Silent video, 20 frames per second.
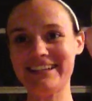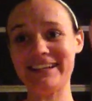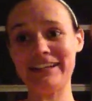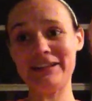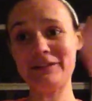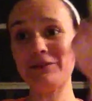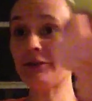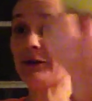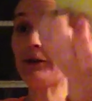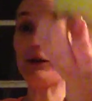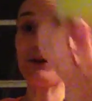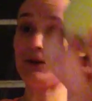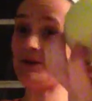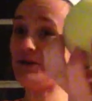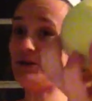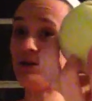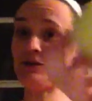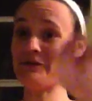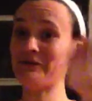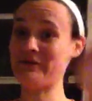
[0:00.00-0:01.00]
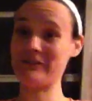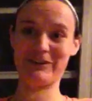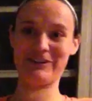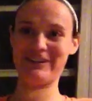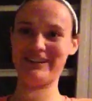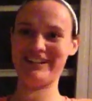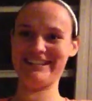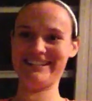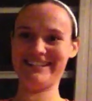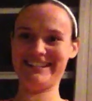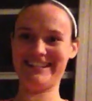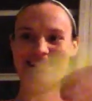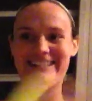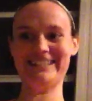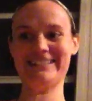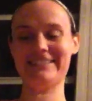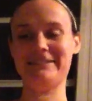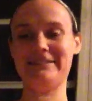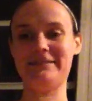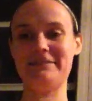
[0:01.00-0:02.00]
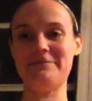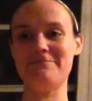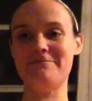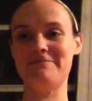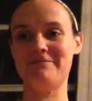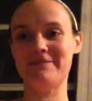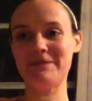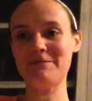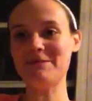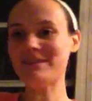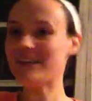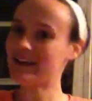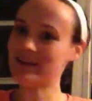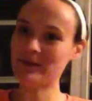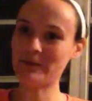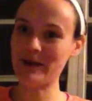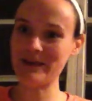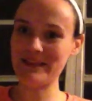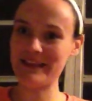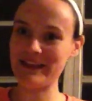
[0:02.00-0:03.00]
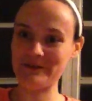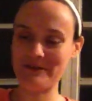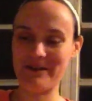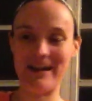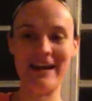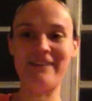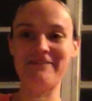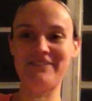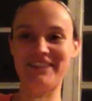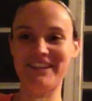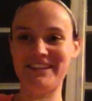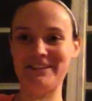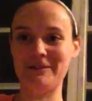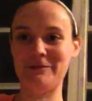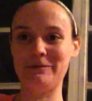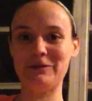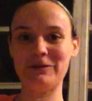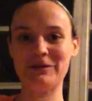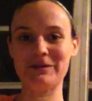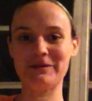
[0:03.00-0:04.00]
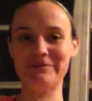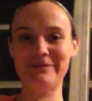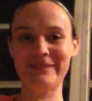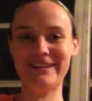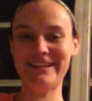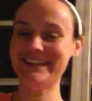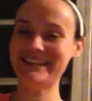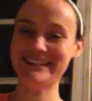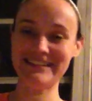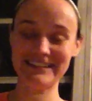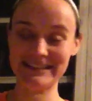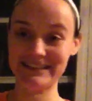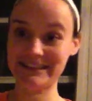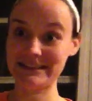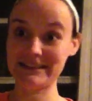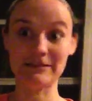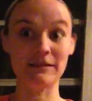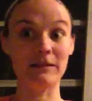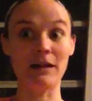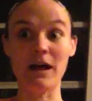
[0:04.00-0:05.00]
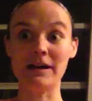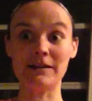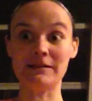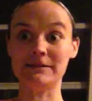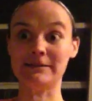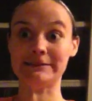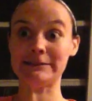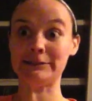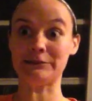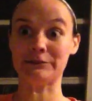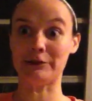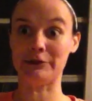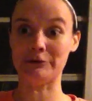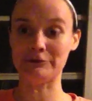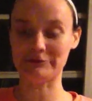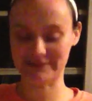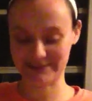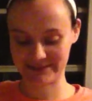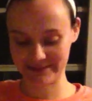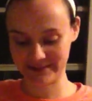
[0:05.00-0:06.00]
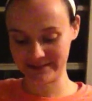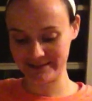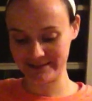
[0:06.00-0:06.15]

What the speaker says: And there are no vertices. Maybe that's why they don't have it in the book, because it's just a lot of zeros.